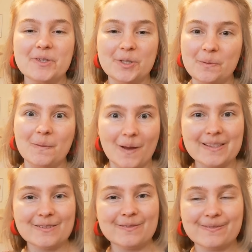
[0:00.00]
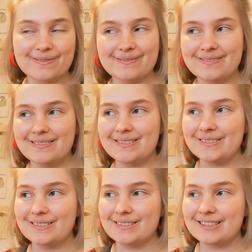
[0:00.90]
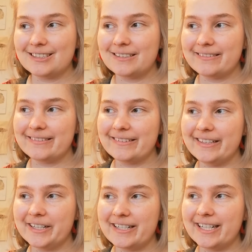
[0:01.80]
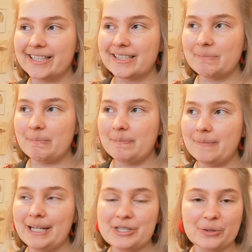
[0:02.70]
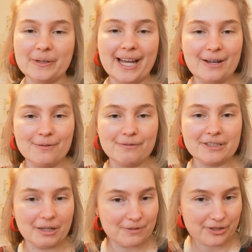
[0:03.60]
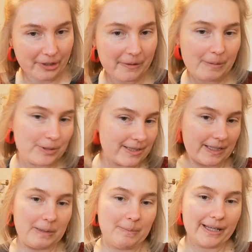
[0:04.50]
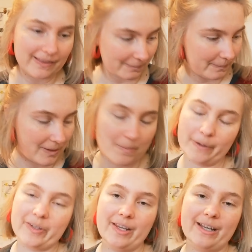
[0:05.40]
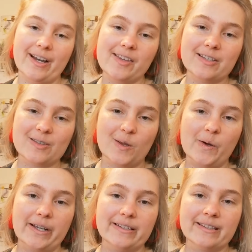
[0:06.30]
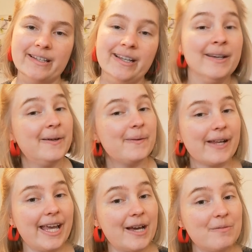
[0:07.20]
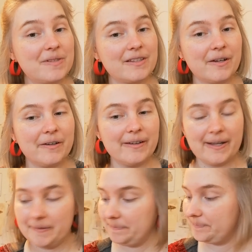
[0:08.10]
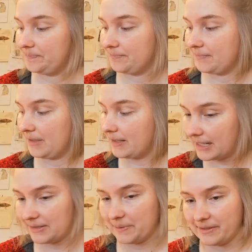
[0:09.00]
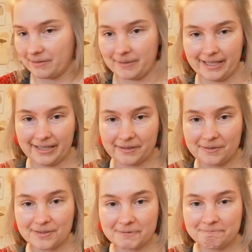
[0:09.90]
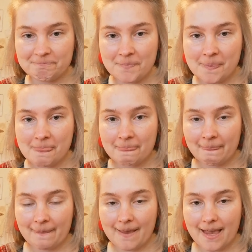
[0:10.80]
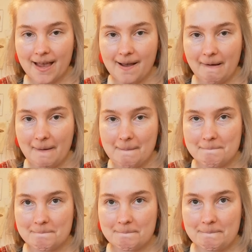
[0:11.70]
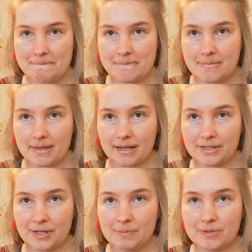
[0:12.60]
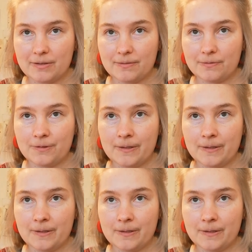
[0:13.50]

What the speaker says: do lots of knitting to make sure I have stuff to show. I'm just going to make the podcast as long as what I have. So that's what's on my needles. In terms of